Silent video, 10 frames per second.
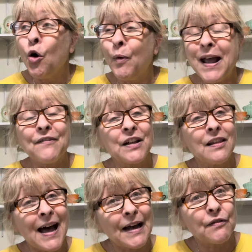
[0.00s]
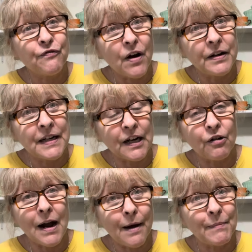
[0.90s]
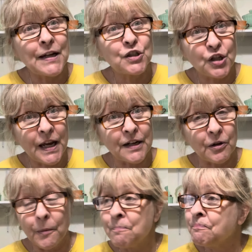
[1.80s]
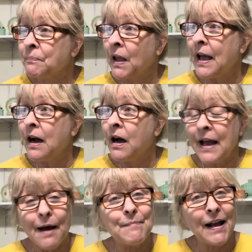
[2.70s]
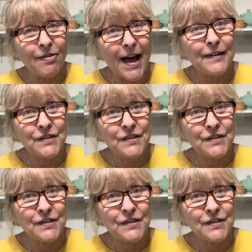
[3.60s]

We have a lot of fun here on my channel uh, at my live